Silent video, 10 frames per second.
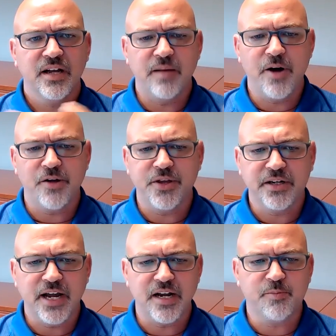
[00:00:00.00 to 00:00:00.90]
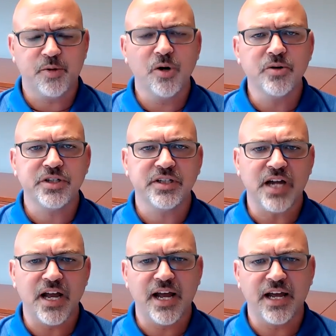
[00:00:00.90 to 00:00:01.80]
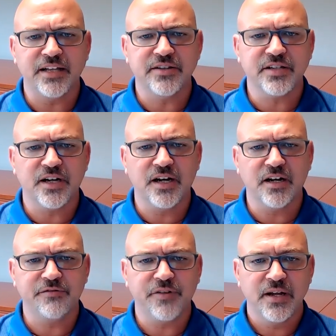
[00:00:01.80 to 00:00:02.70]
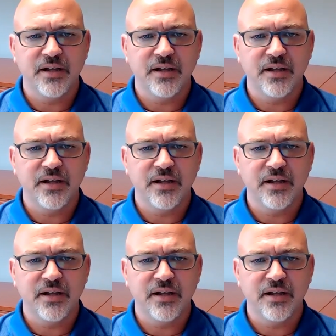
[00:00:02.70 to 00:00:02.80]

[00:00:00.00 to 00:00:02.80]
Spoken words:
about the kind of pros and cons of